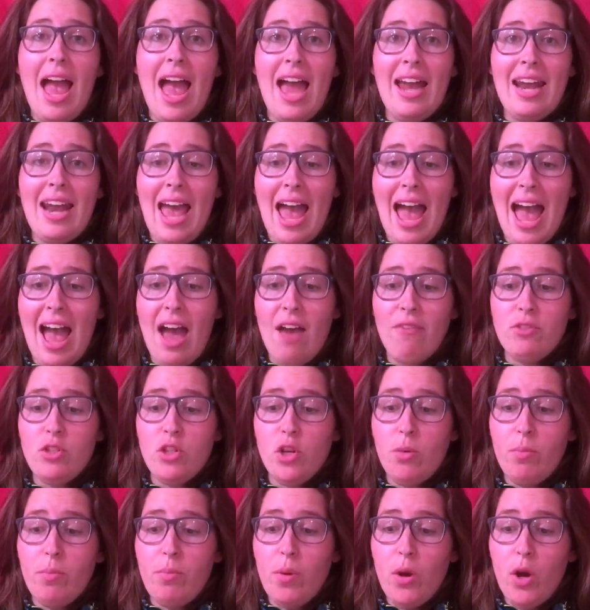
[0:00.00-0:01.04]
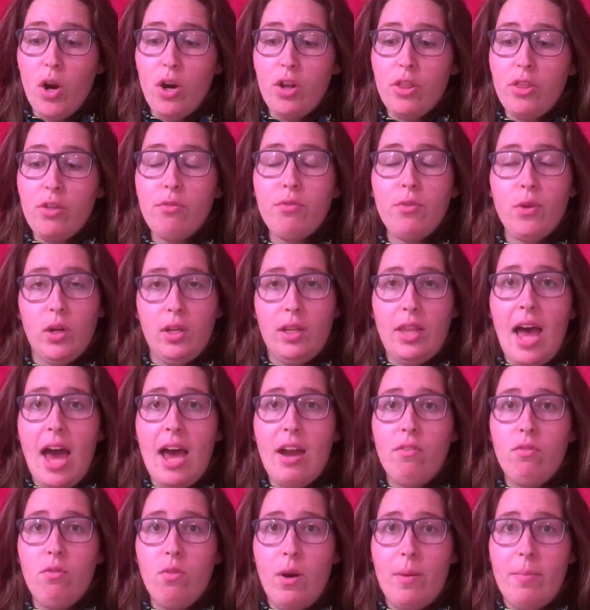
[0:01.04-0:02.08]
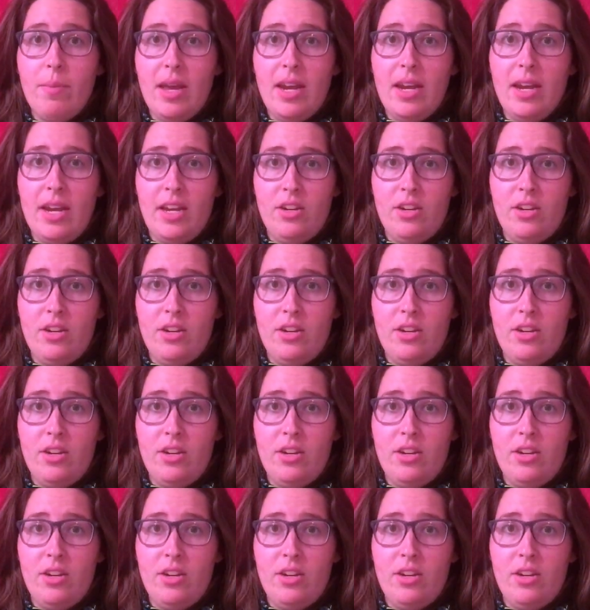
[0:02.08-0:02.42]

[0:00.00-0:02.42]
and after birth, for a lot of women,